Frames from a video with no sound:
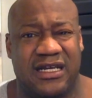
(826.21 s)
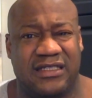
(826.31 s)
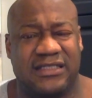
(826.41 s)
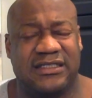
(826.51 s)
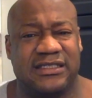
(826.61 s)

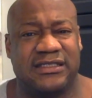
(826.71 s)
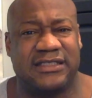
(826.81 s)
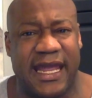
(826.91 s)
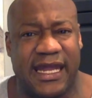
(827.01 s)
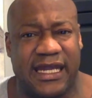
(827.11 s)
This is
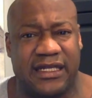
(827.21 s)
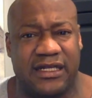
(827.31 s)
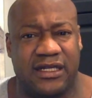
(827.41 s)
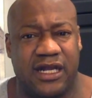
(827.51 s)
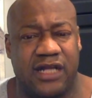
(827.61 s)
insane
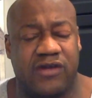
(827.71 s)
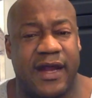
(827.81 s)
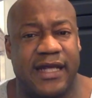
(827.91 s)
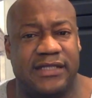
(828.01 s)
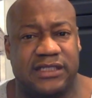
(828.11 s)
and
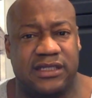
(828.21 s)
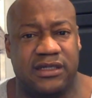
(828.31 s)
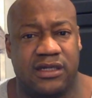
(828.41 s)
crazy.